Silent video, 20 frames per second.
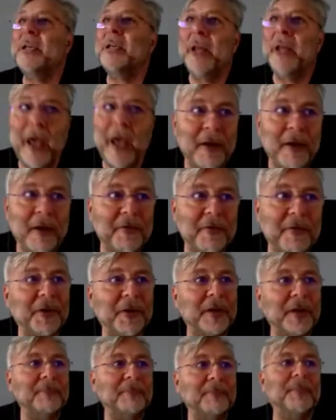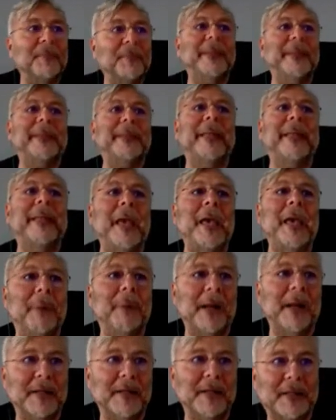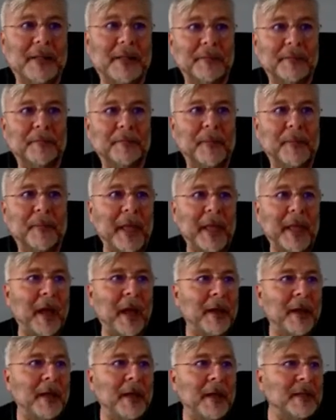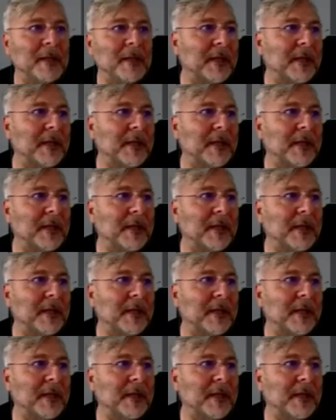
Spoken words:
can have tables. Yeah.